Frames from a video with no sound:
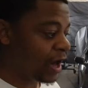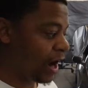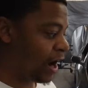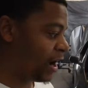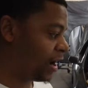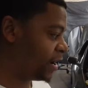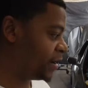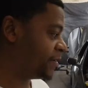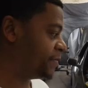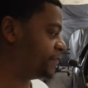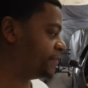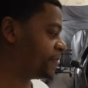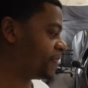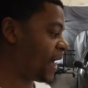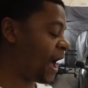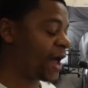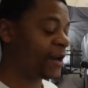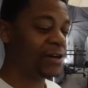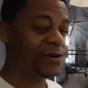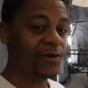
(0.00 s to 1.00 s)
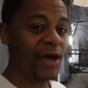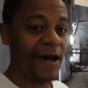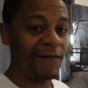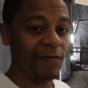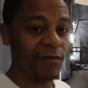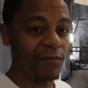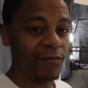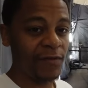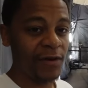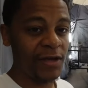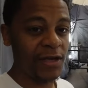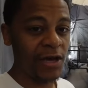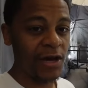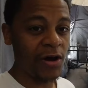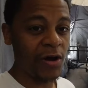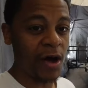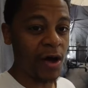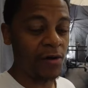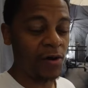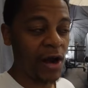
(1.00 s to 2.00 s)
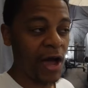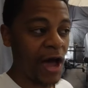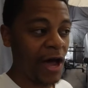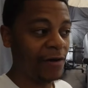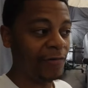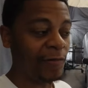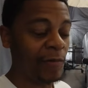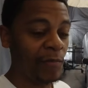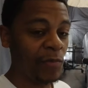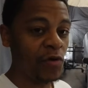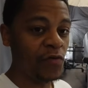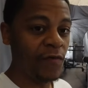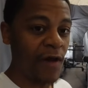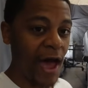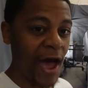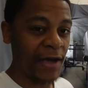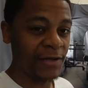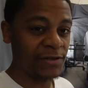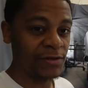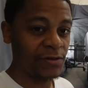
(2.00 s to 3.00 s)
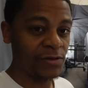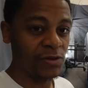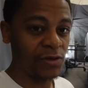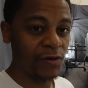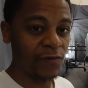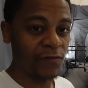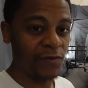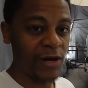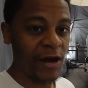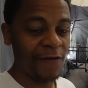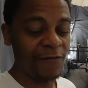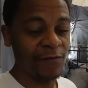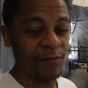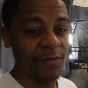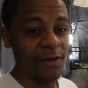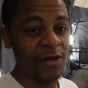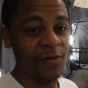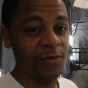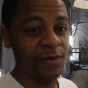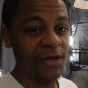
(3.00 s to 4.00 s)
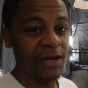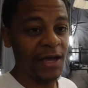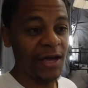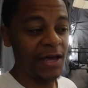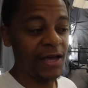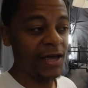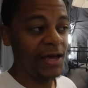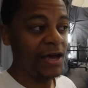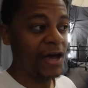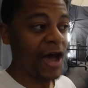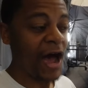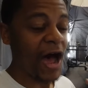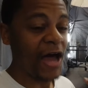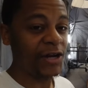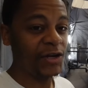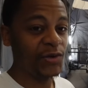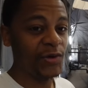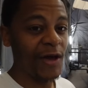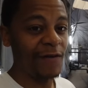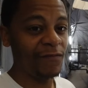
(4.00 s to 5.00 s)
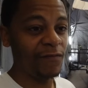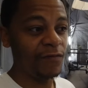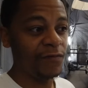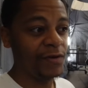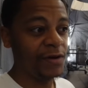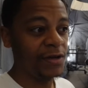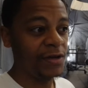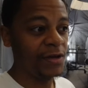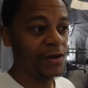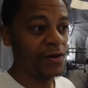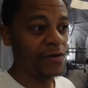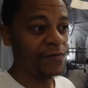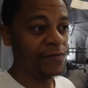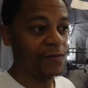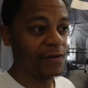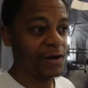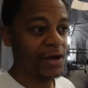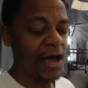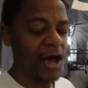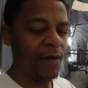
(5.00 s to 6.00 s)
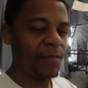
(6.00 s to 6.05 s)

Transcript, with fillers: Um, I do have a video on how to remove axles, so if you're not familiar with that, I do have a video for that.